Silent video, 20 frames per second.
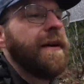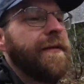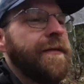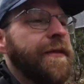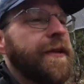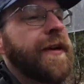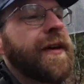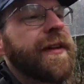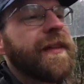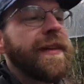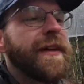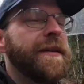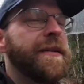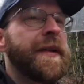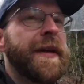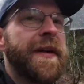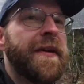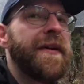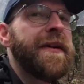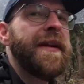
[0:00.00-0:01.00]
If I get down
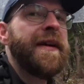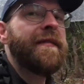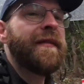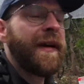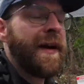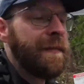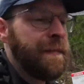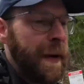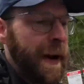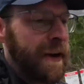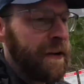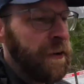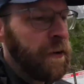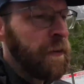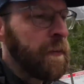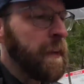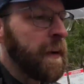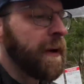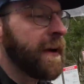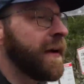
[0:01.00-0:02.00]
there, I'd never get back up.